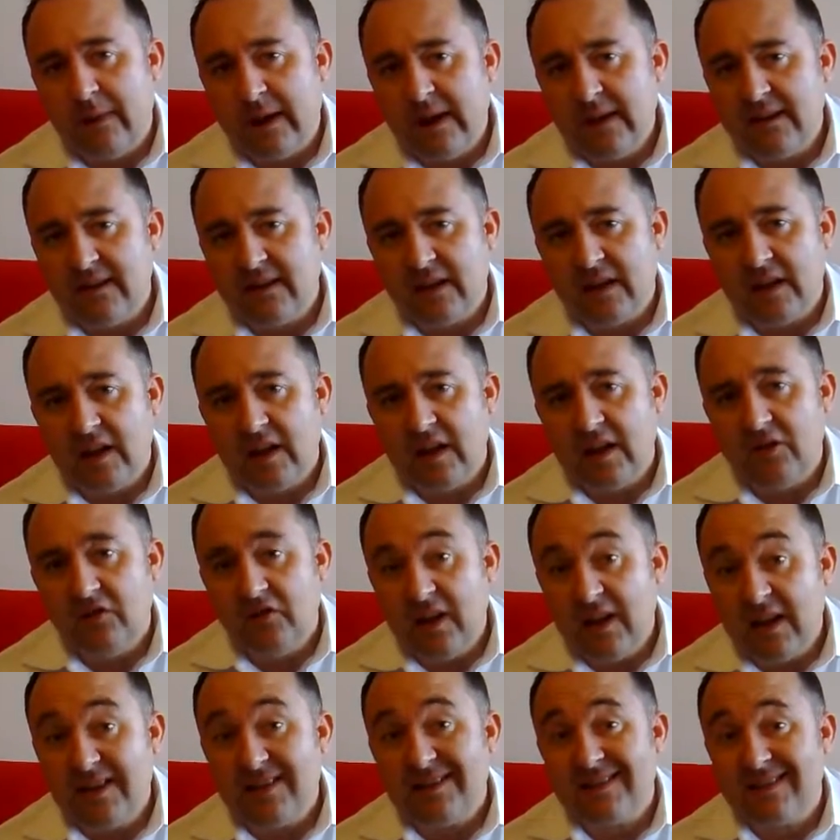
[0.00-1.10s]
then basically
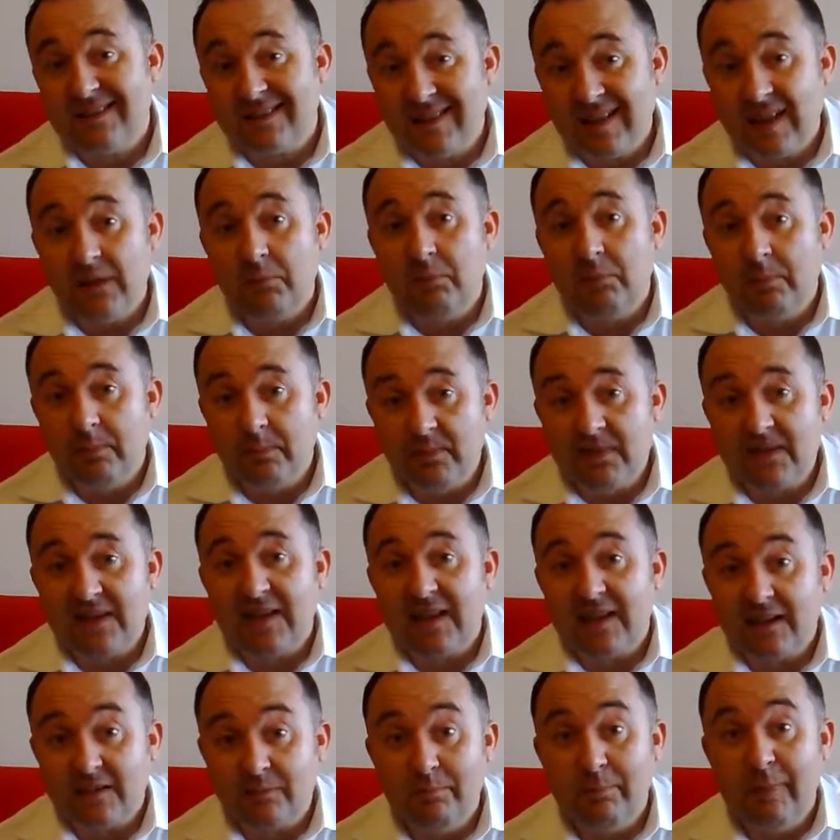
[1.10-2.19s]
you'd hit
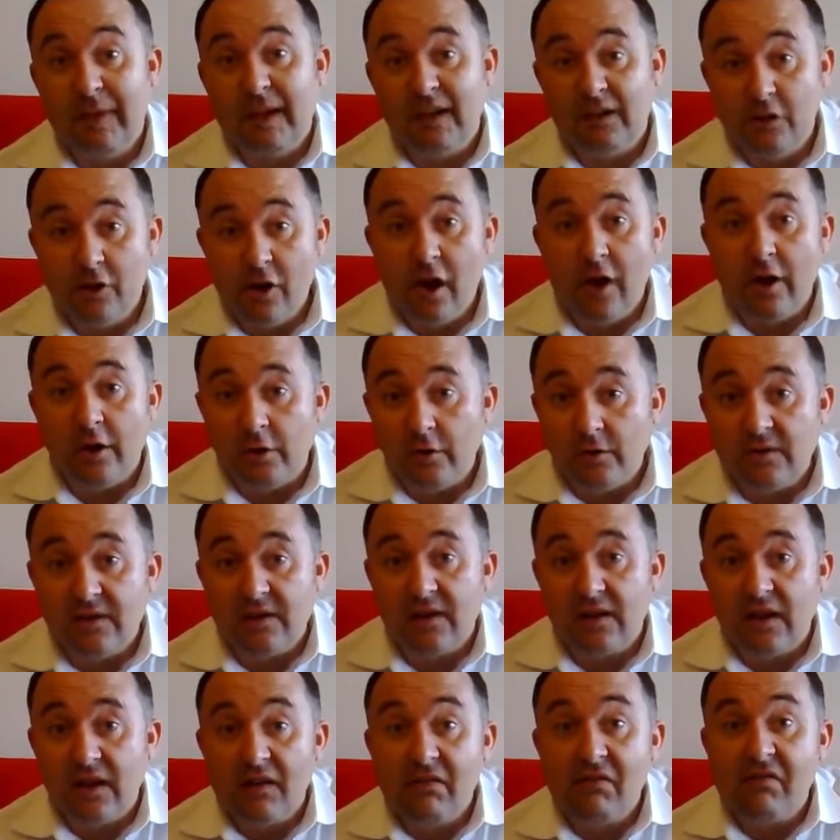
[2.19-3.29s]
6 big nodes,